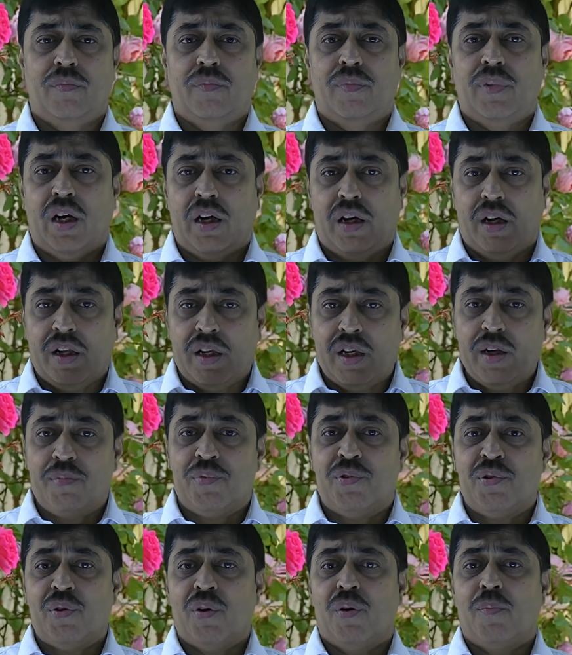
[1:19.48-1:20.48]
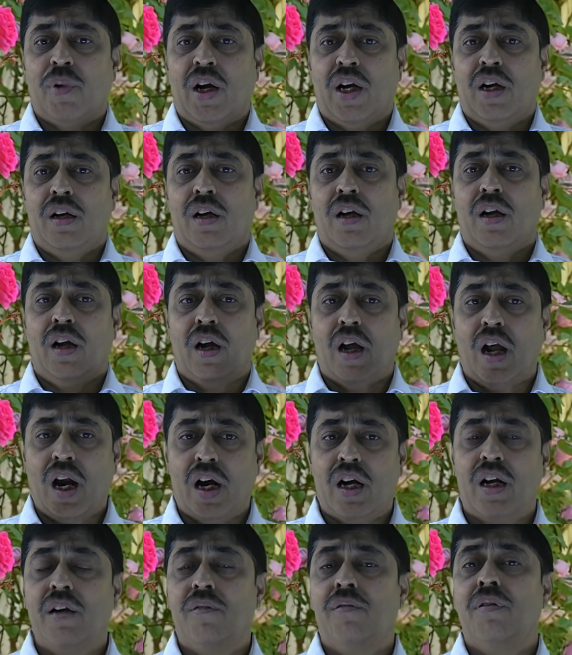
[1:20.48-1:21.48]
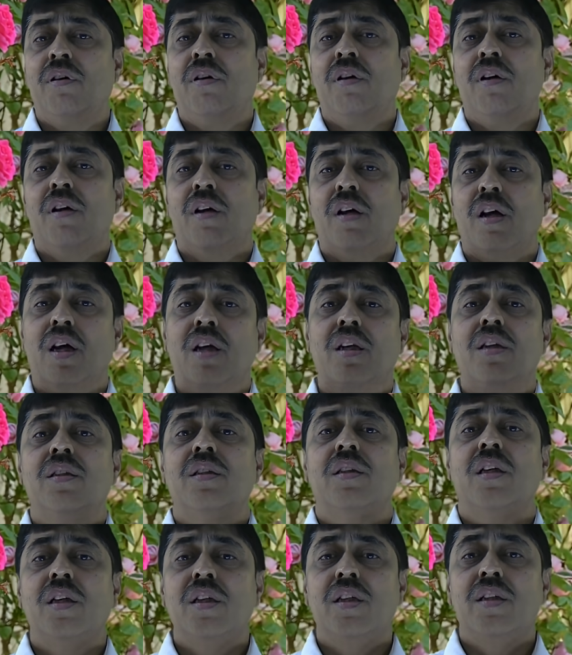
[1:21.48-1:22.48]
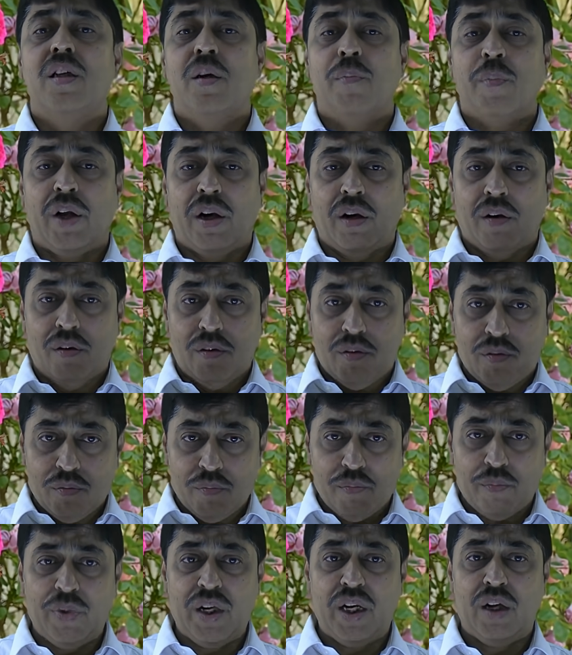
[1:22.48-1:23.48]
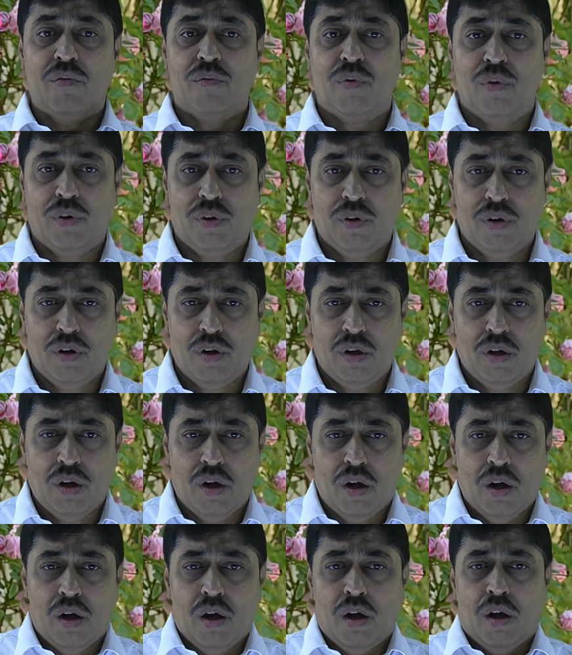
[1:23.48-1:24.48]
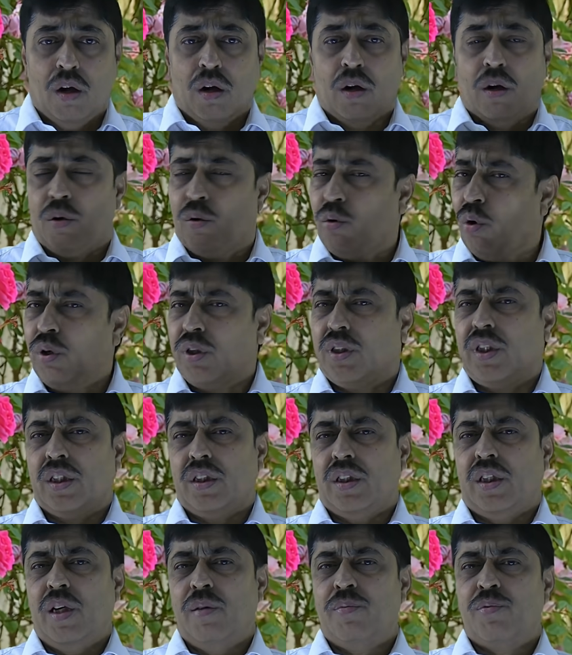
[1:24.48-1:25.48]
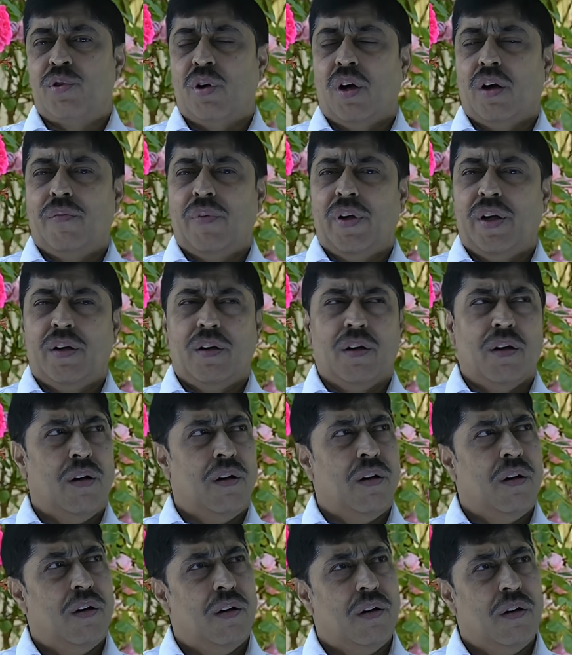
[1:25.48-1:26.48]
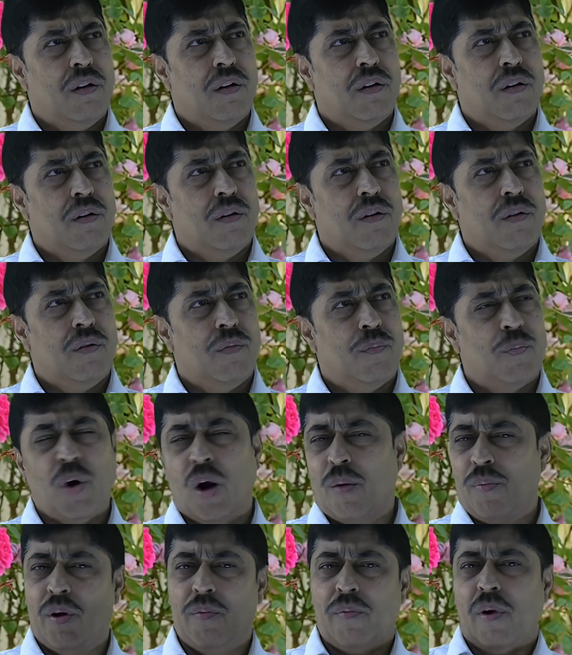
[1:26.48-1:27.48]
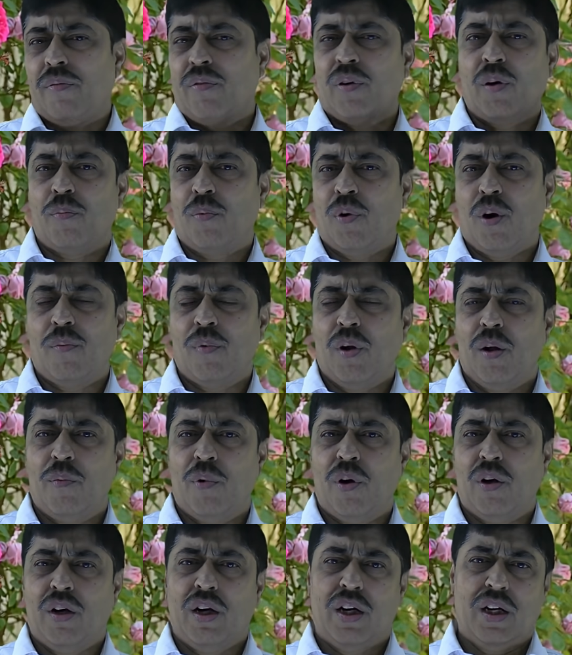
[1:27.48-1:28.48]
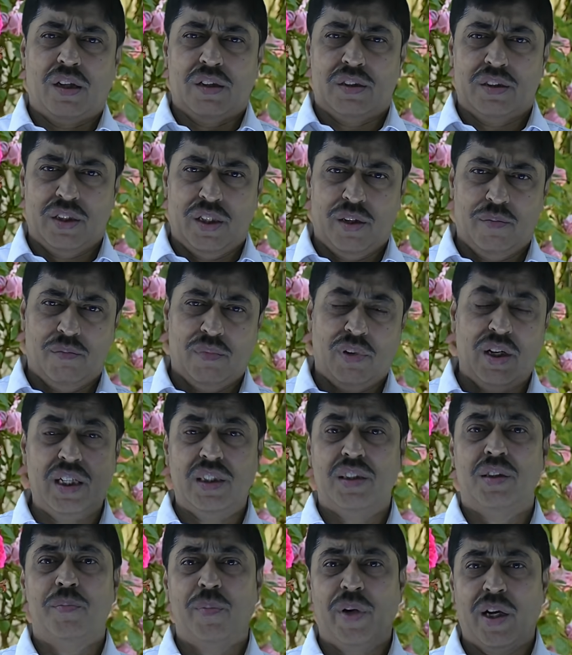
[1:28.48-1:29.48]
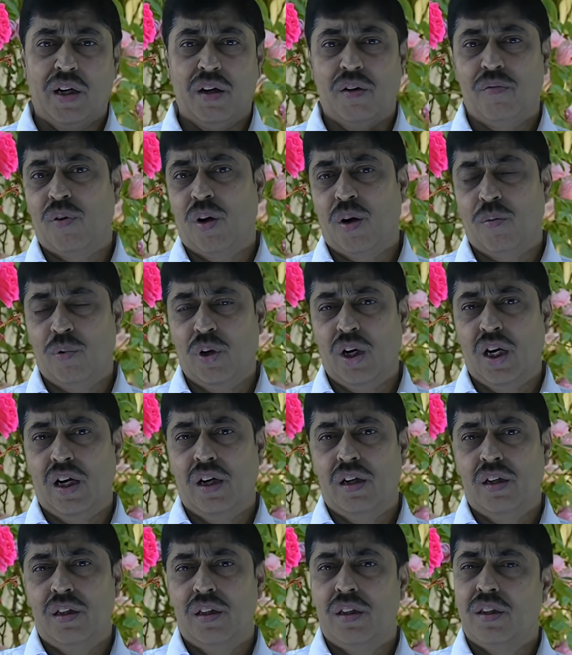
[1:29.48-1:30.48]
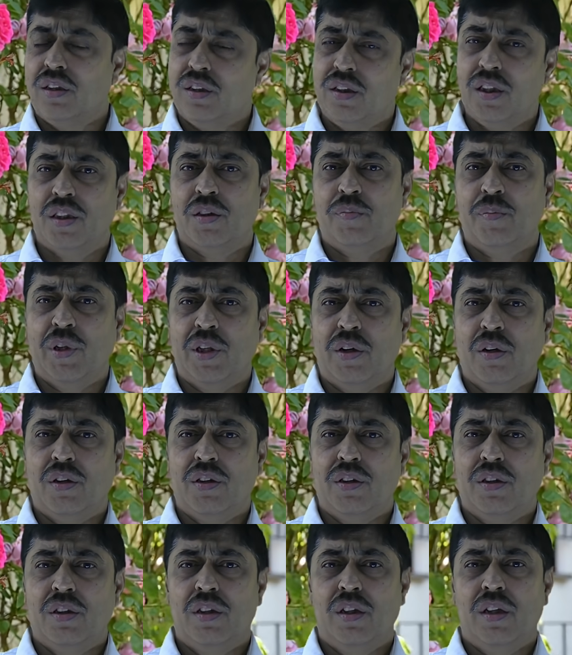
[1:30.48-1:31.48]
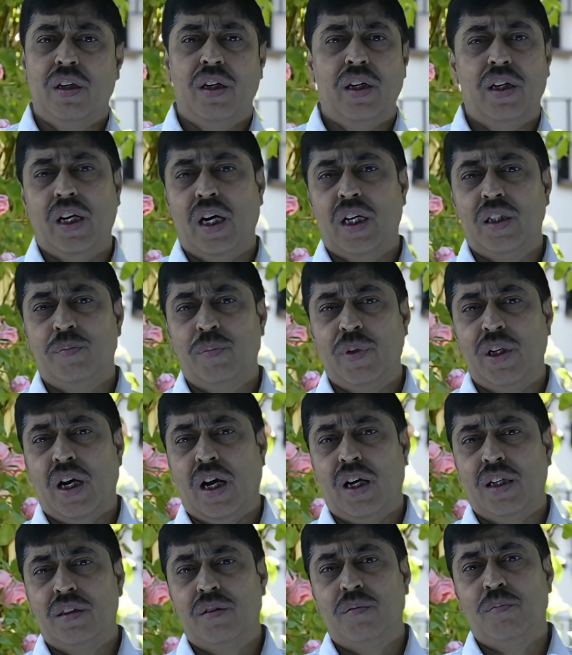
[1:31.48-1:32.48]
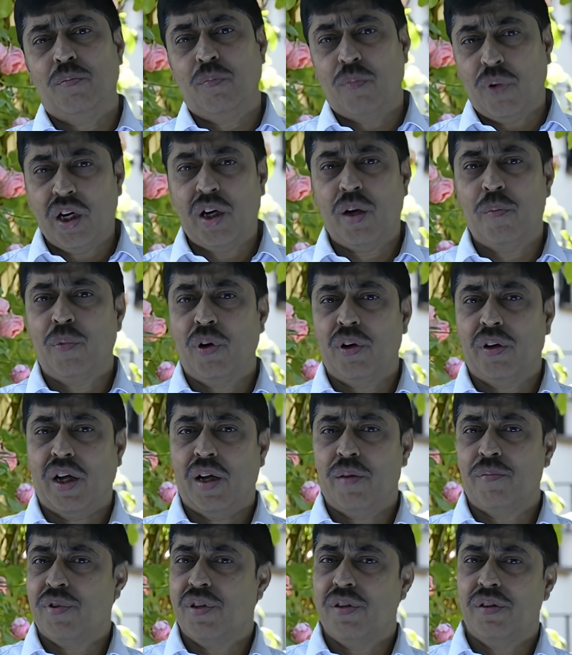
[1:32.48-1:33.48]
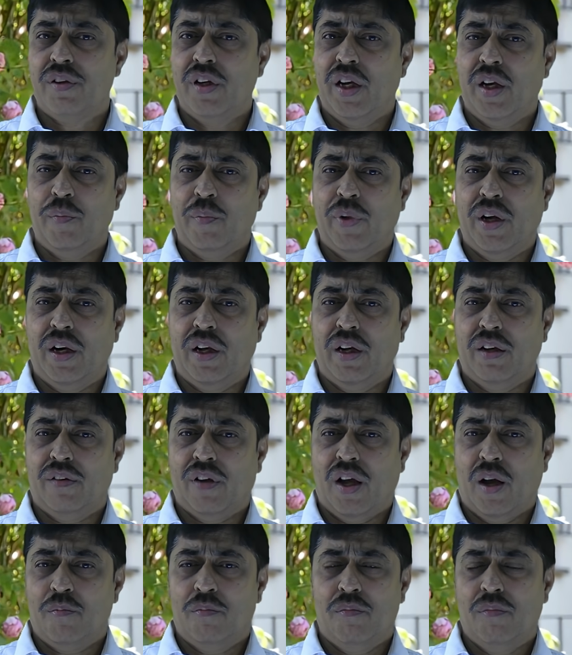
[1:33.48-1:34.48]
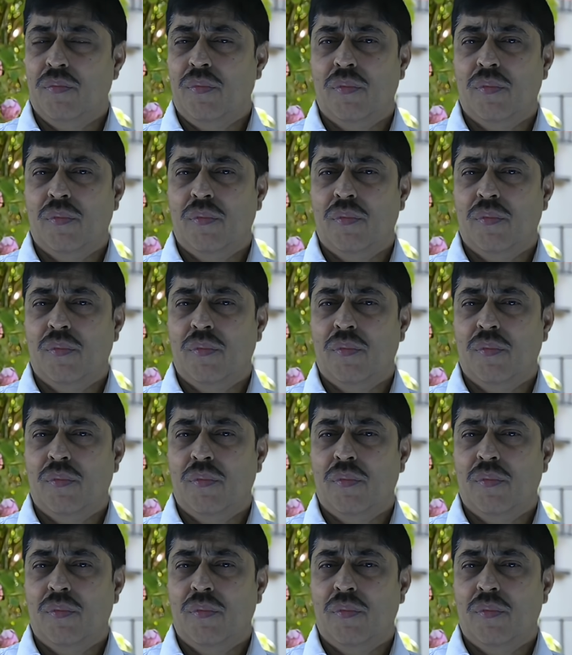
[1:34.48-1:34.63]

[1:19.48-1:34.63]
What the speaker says: That keeps your mind active and studies remain meaningful. Don't just keep solving problem after problem on, let us say, lens maker formula just because it has been asked multiple times in JEE Main exam.